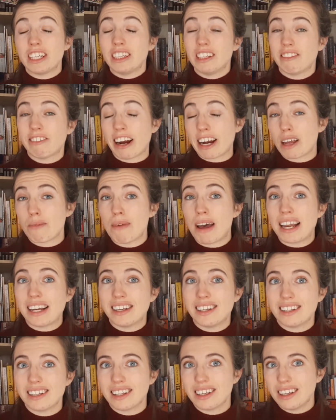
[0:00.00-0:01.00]

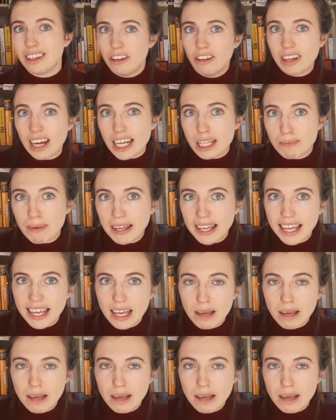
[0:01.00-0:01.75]
recommend you guys picking